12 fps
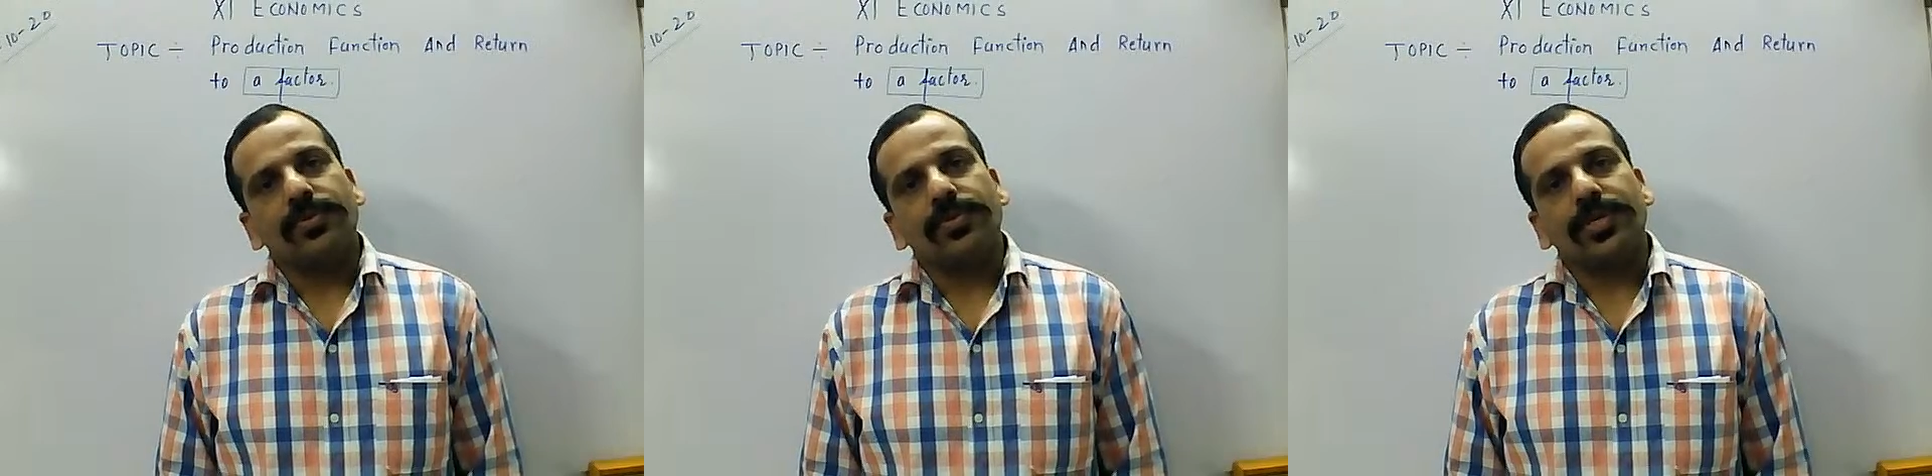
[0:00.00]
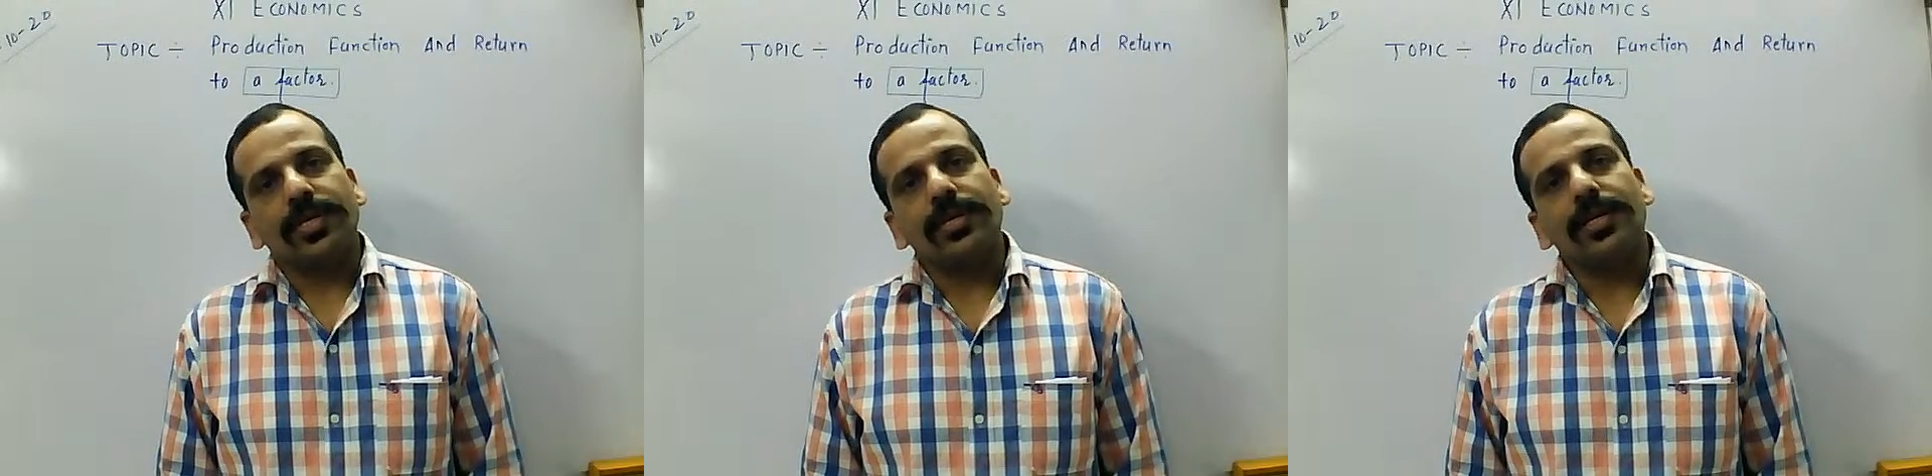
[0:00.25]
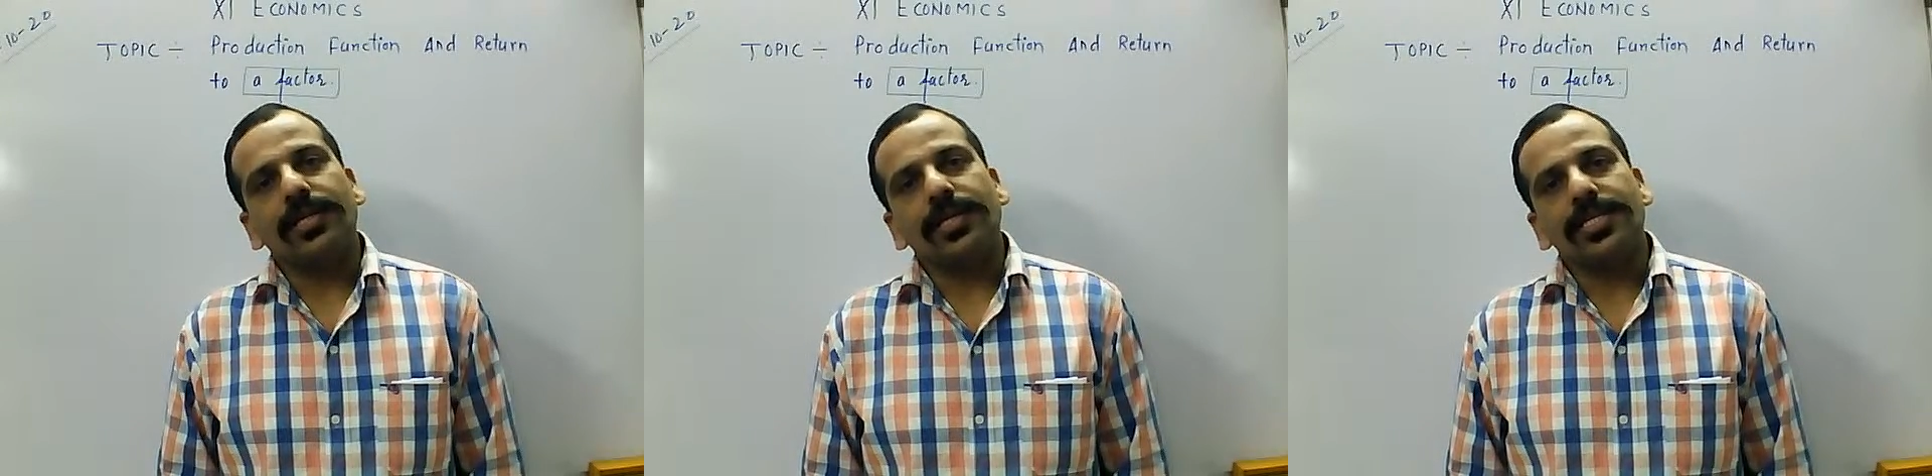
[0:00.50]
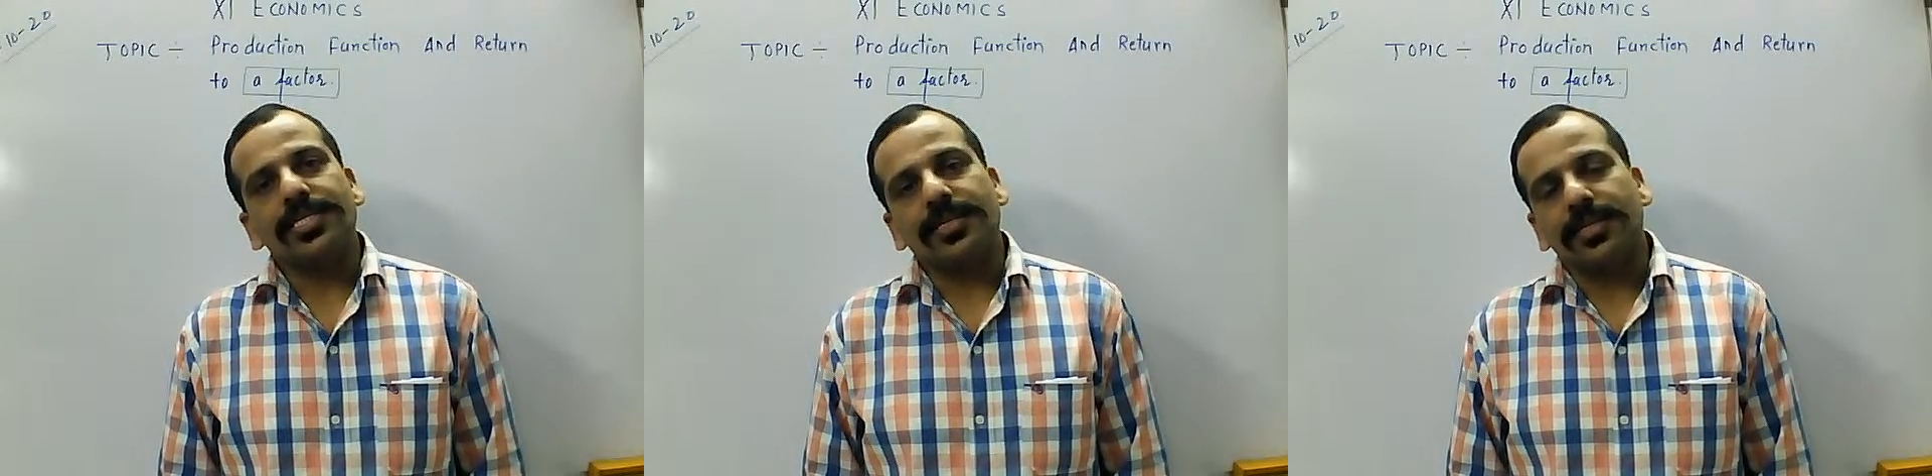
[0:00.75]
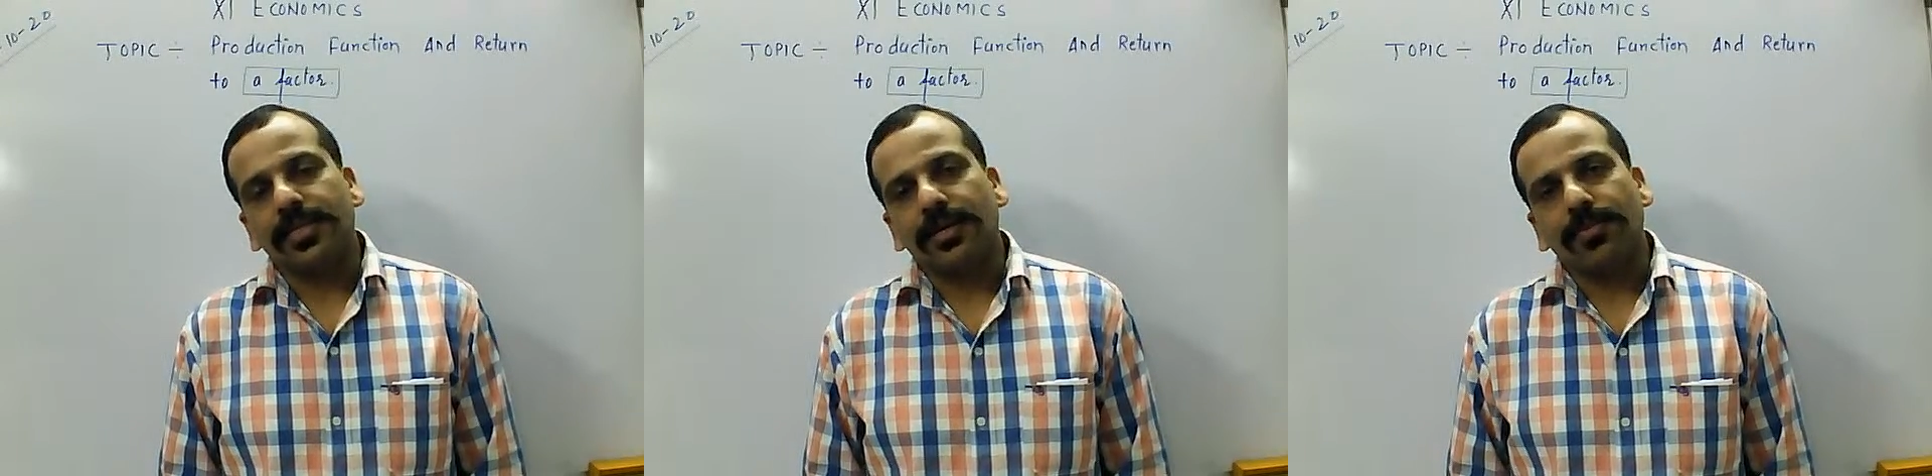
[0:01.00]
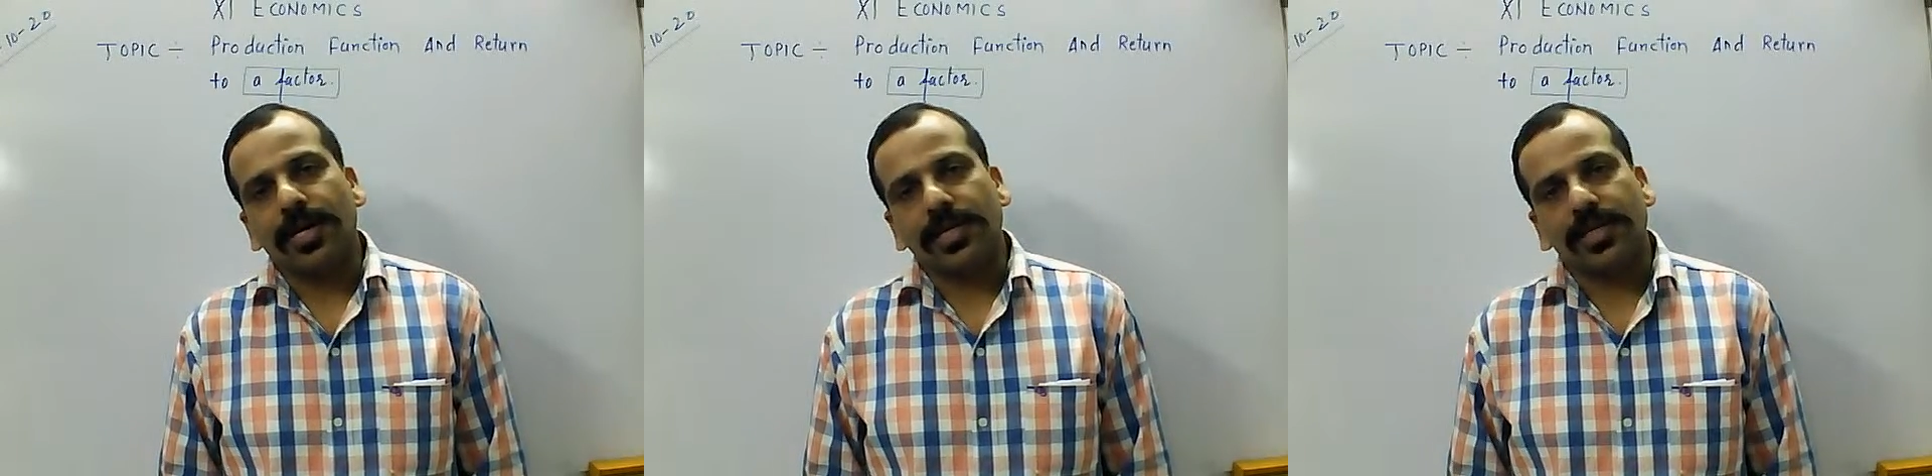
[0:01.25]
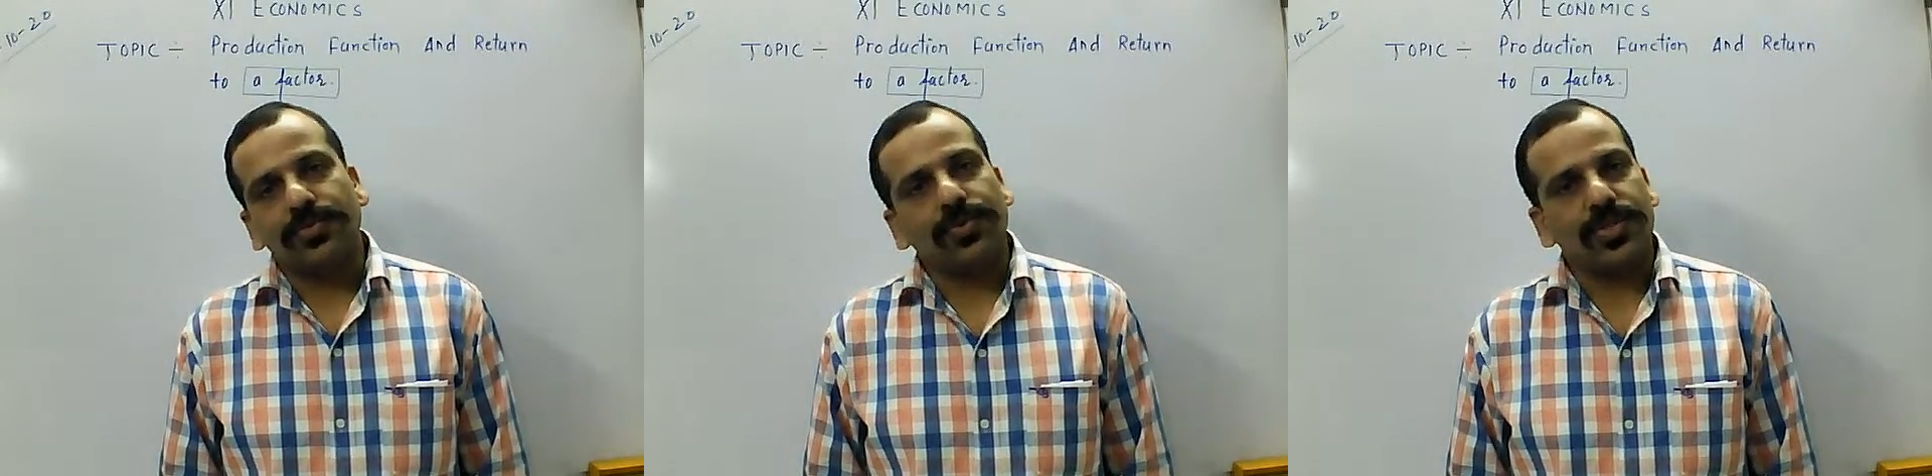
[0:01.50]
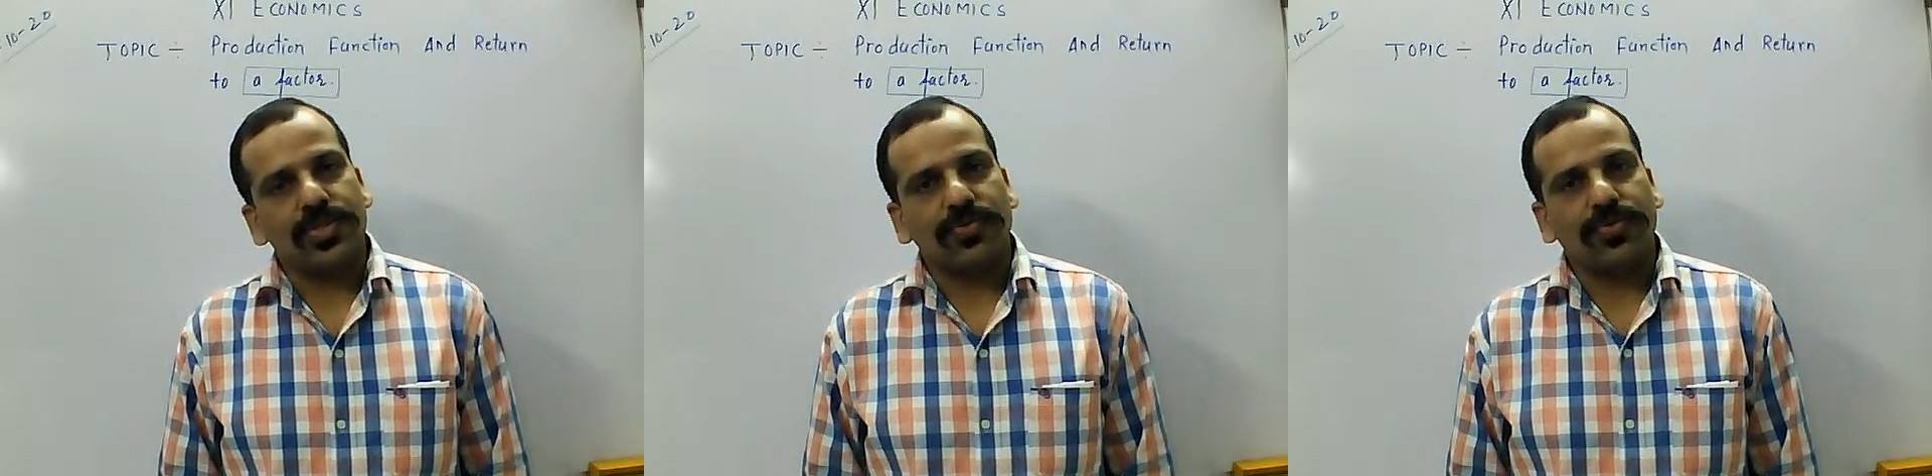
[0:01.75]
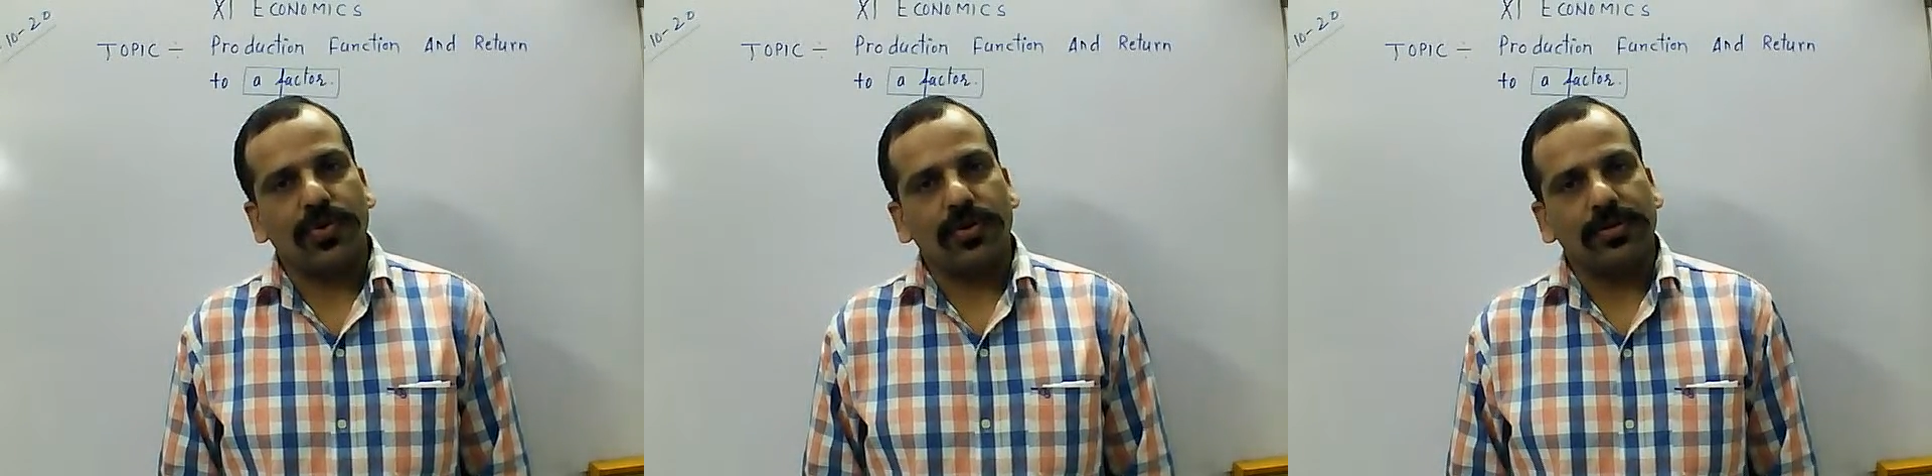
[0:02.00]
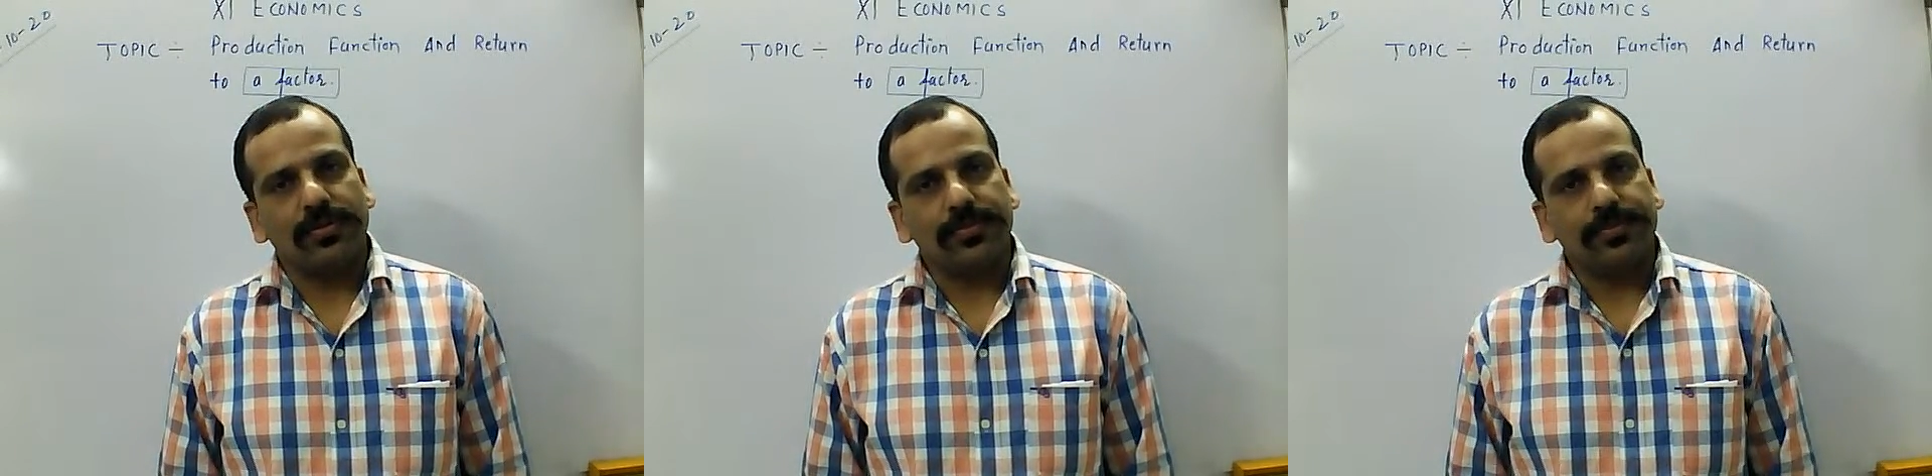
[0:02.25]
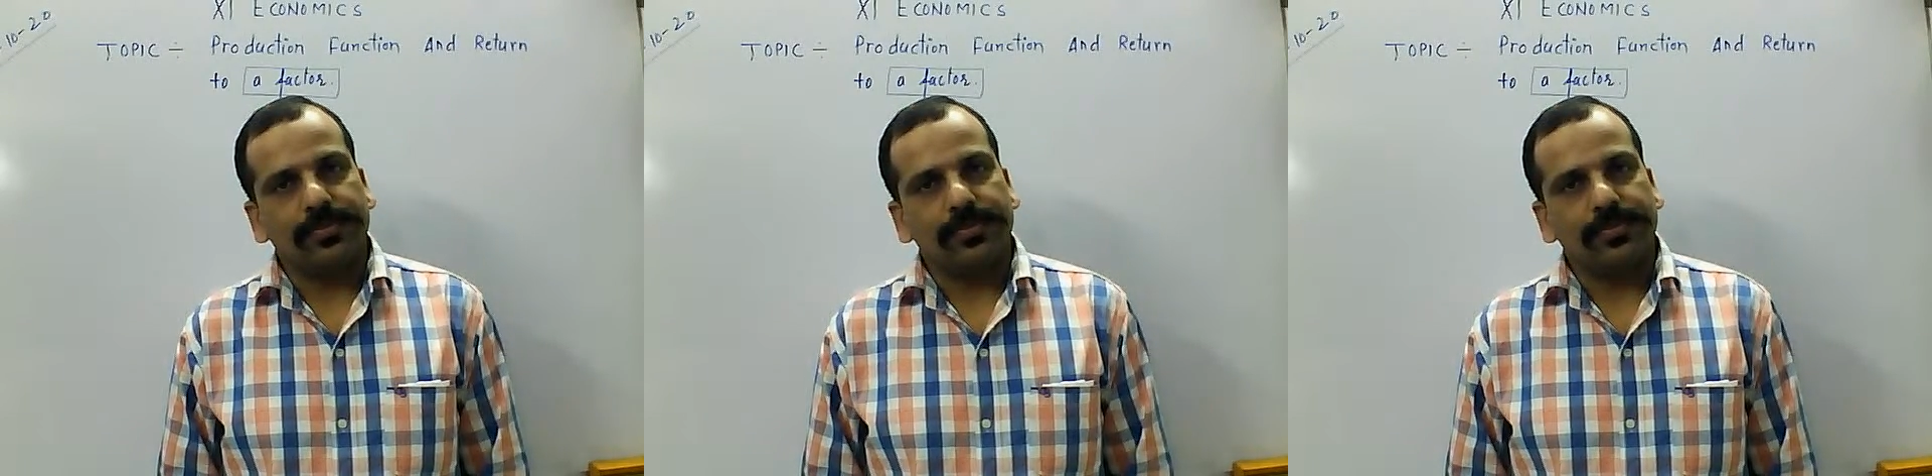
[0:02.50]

generally they study the market first of all.